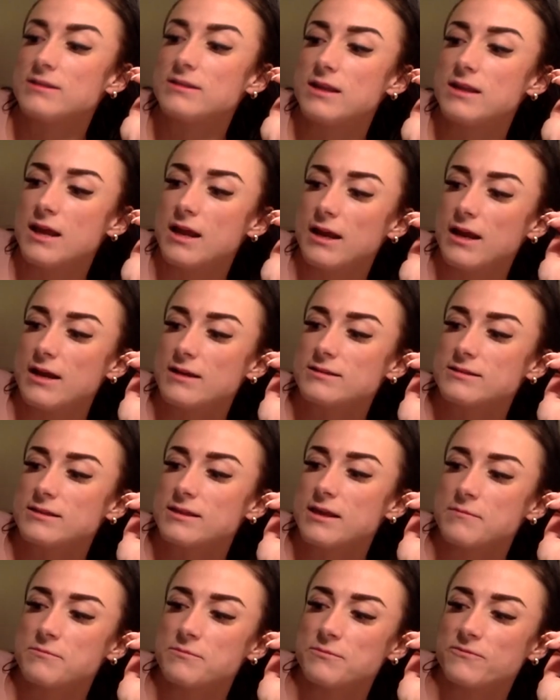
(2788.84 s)
ask
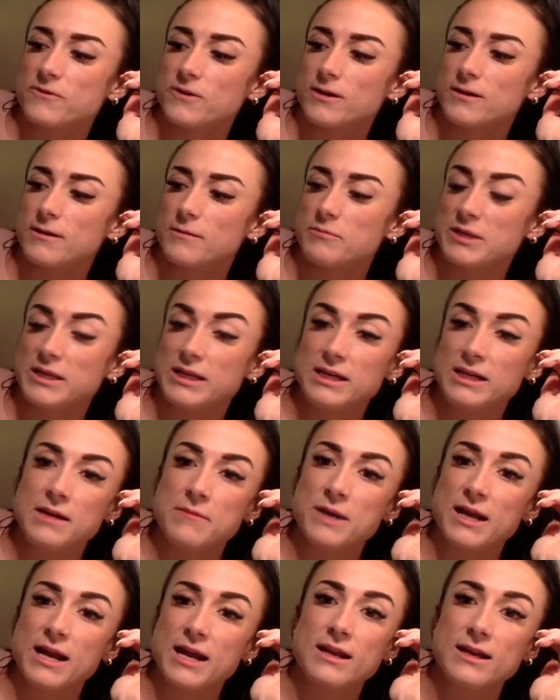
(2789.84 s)
them for bikini
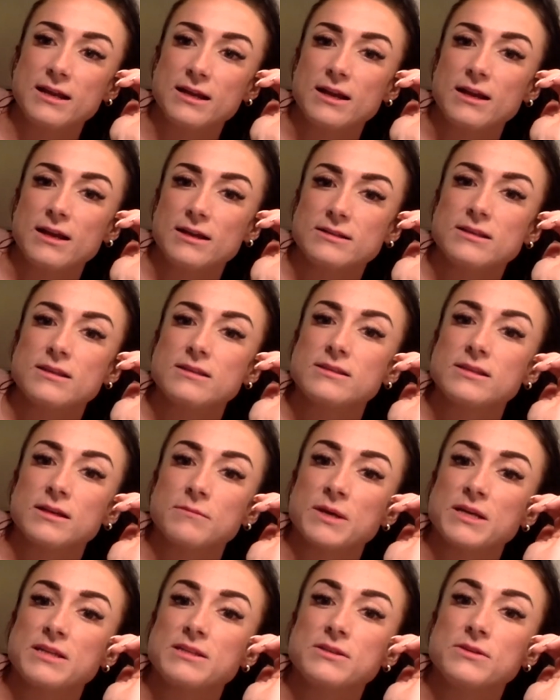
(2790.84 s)
bite to stick
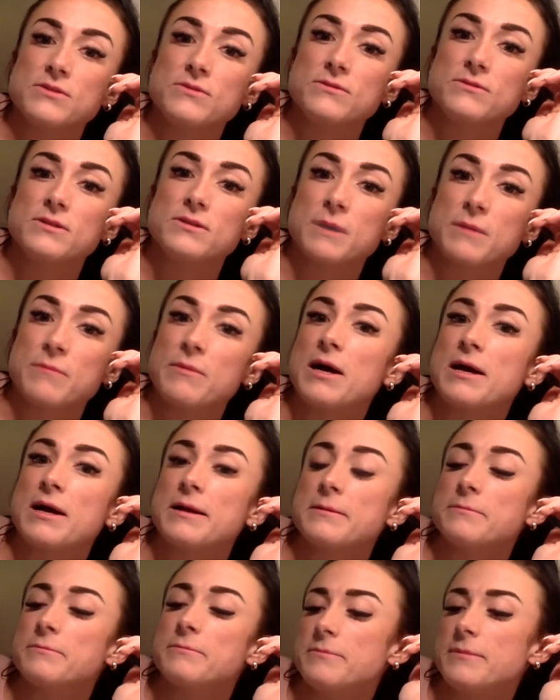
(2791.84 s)
my suit to my
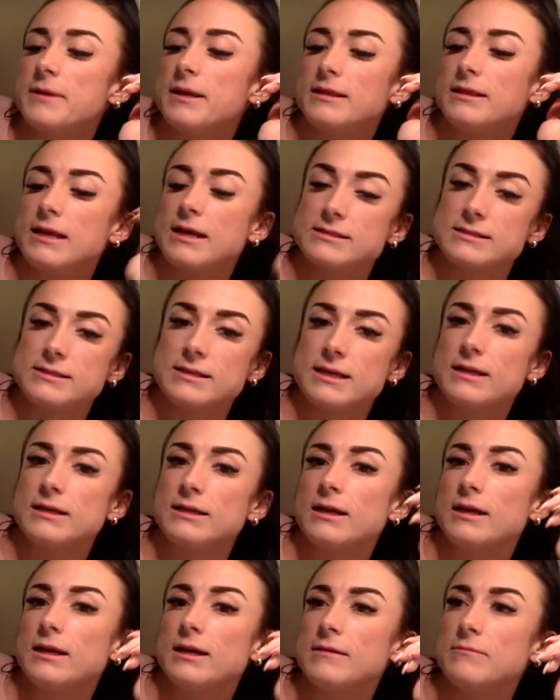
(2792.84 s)
bottom, and that's it.
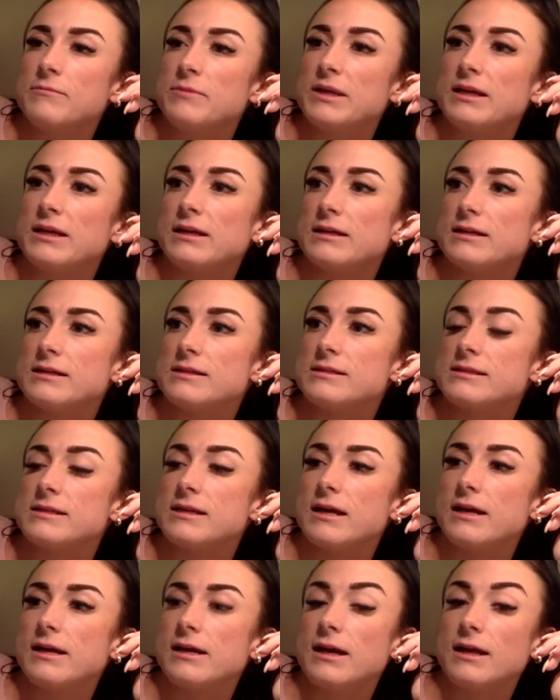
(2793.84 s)
Because
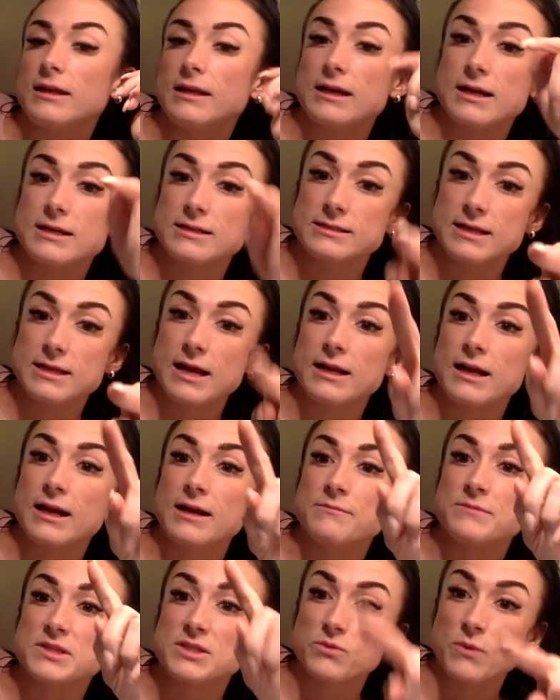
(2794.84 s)
like I said,
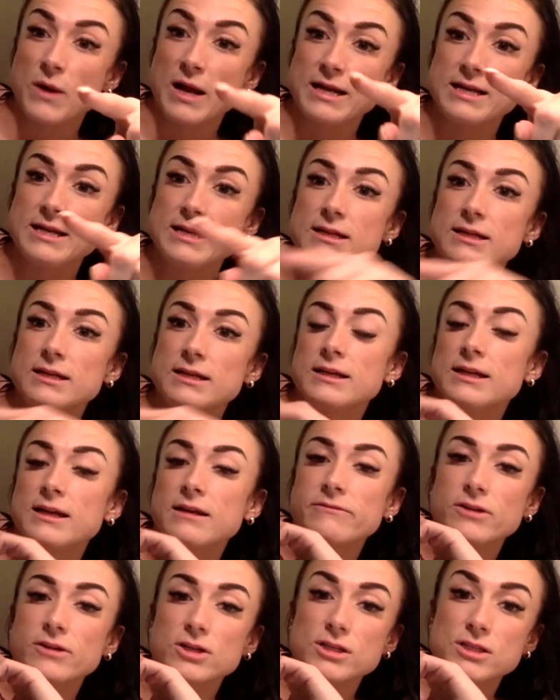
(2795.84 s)
I'm sweaty. If
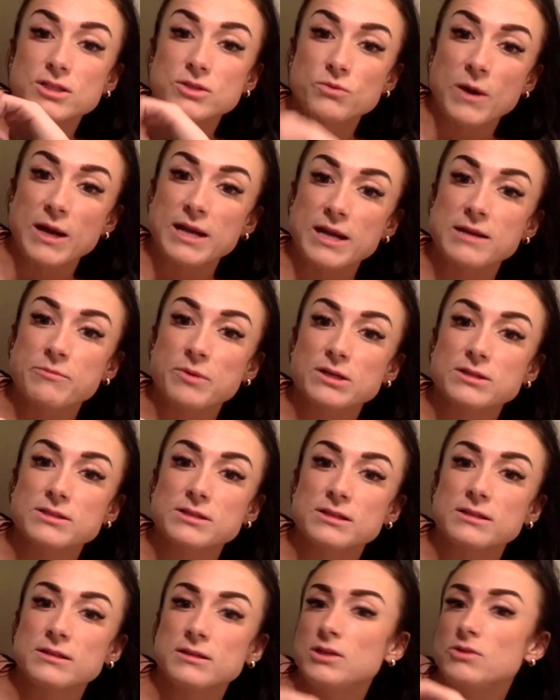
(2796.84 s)
you're a sweaty
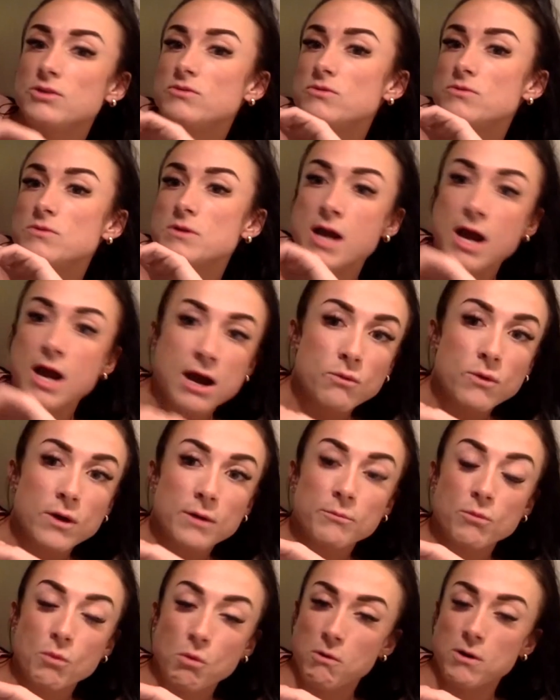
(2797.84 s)
person, you do not want
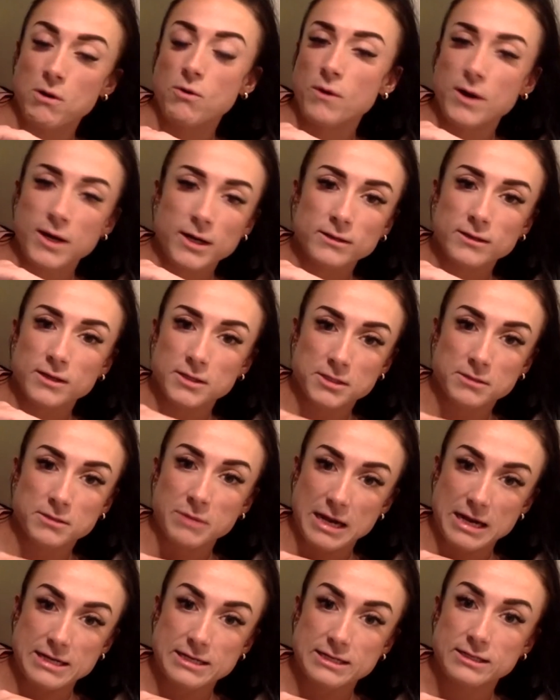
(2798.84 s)
more oil on your
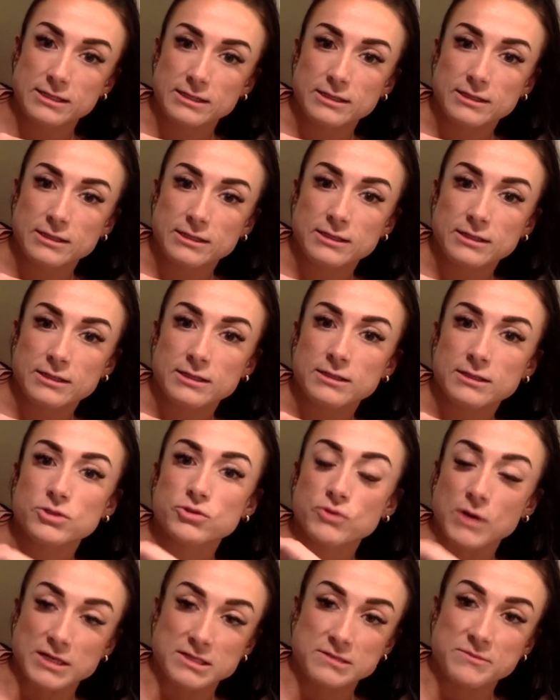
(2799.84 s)
body.
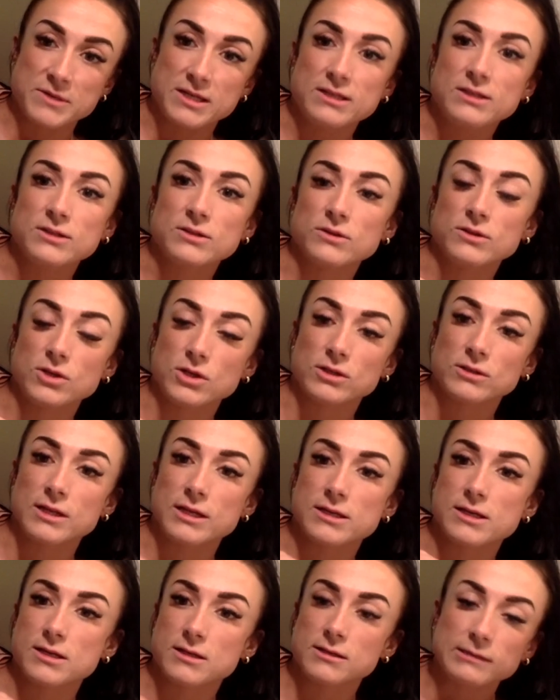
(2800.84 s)
Trust me, you'll look
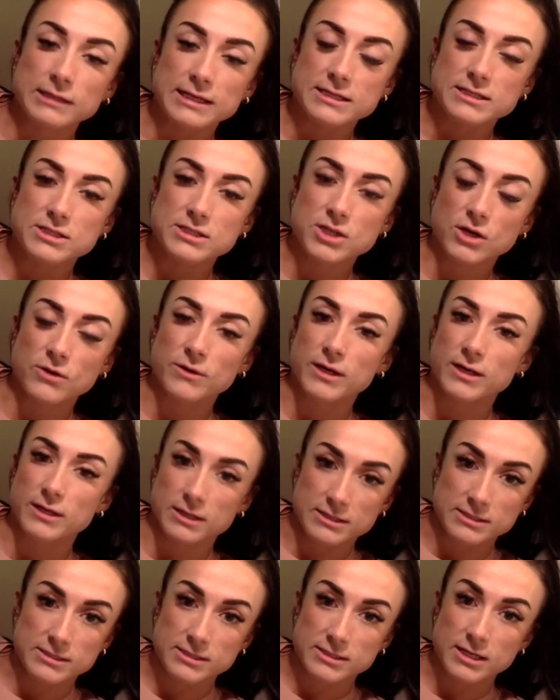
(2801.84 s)
like a glazed donut
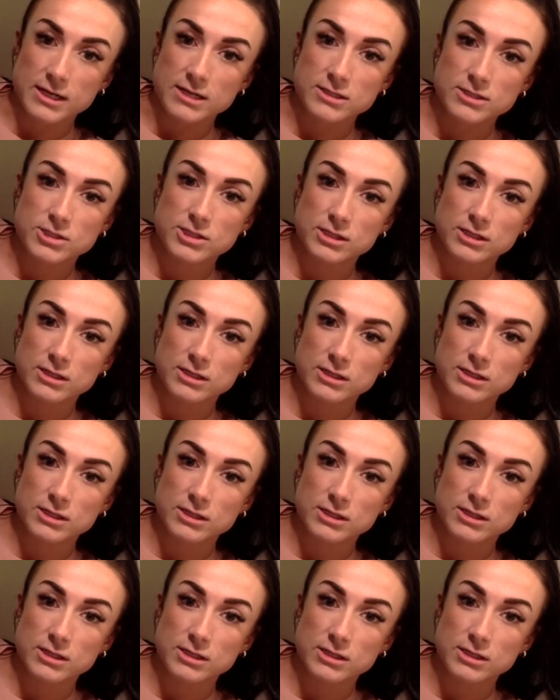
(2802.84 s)
on stage.